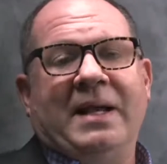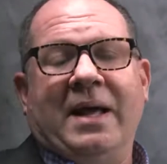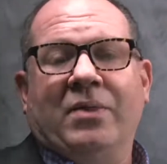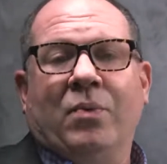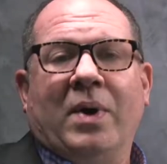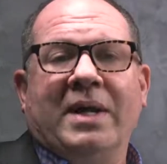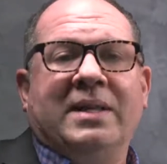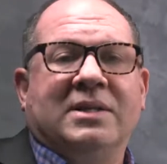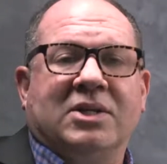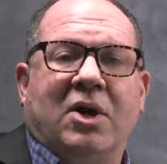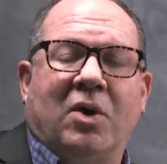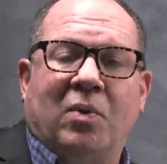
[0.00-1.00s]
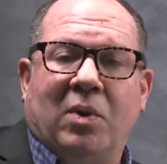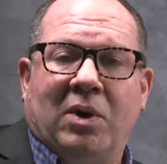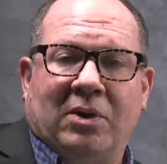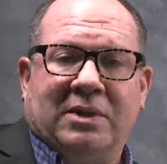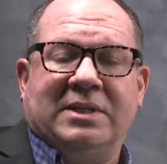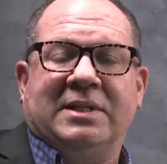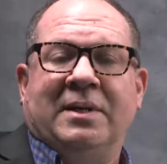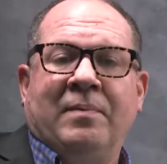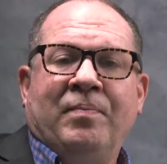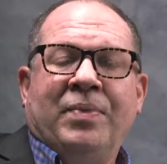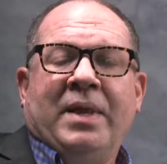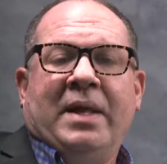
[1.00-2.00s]
Now, the way this all works
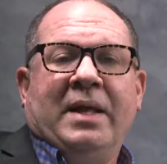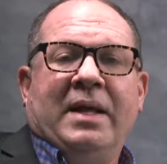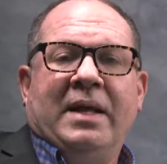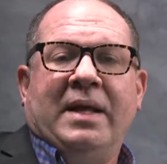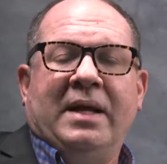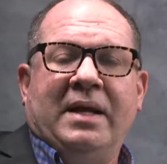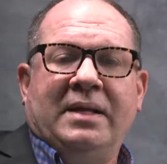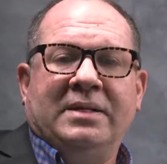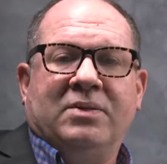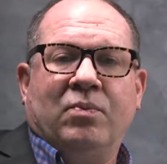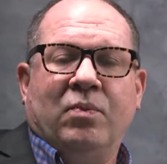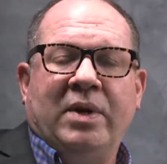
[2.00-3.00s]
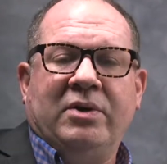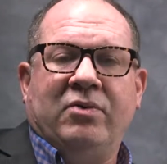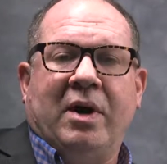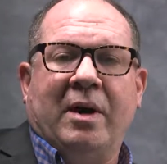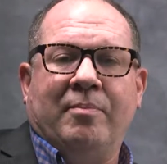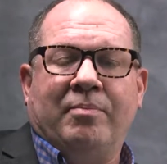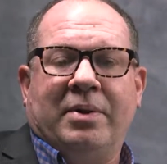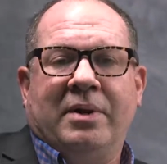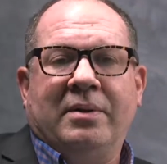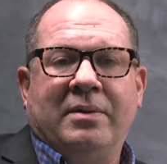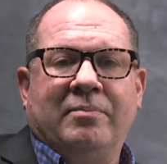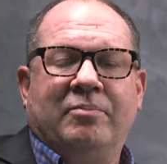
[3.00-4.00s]
is we draw up
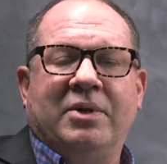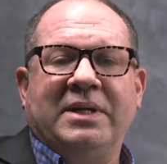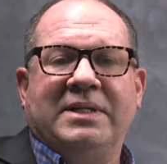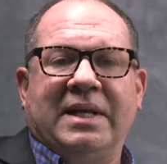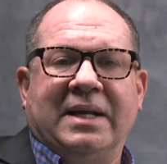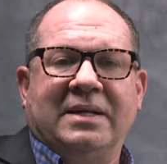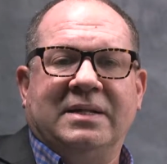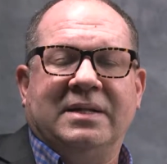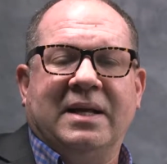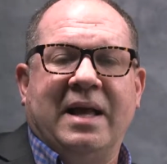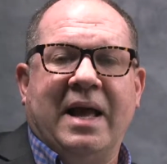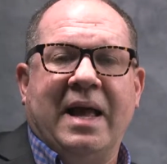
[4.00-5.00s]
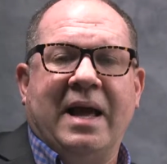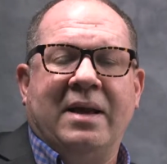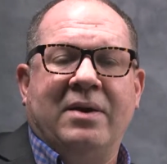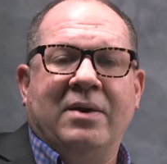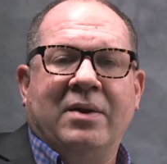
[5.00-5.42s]
precincts, and